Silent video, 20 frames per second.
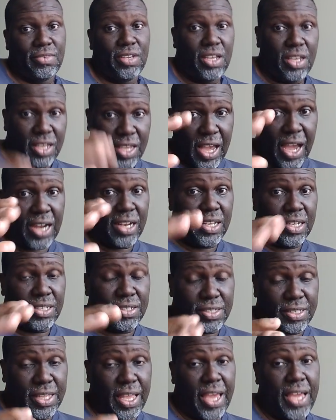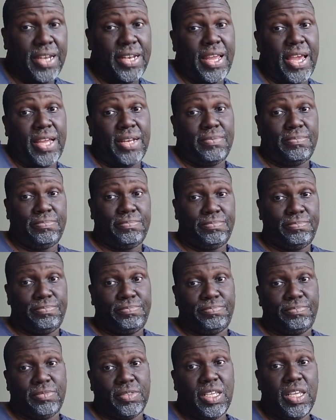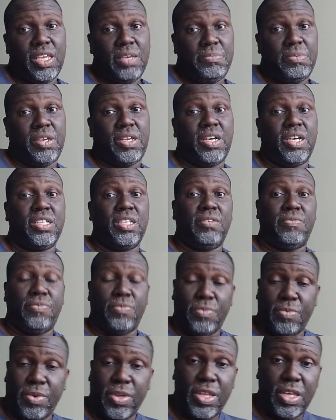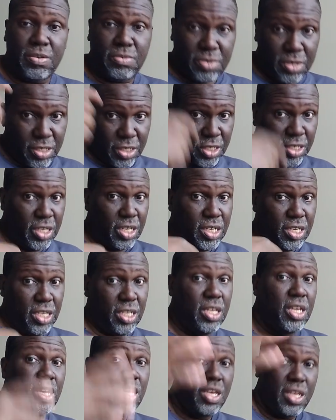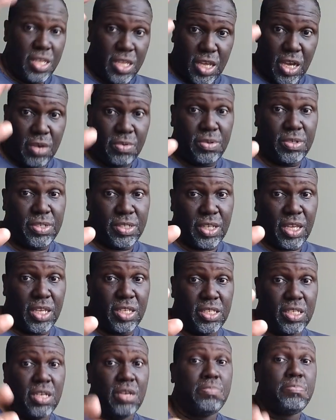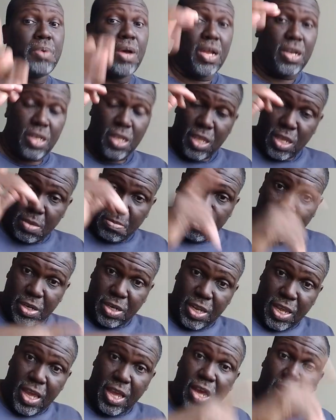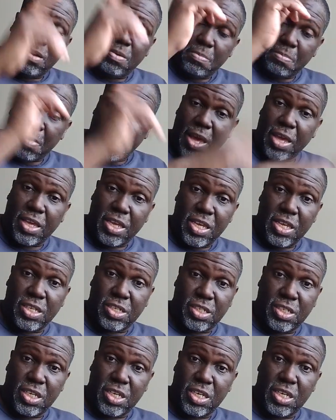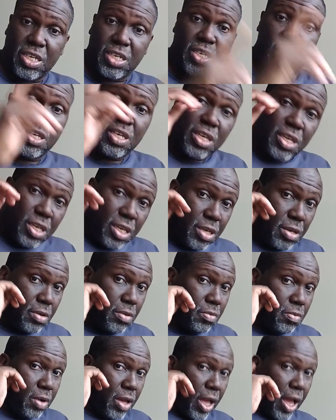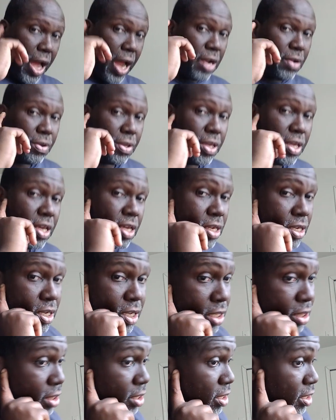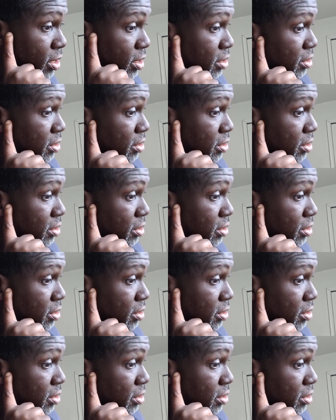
Gotta understand that. Because if we would have cheated, y'all would have said something about it. But now Mikey's cheating. I don't hear nothing.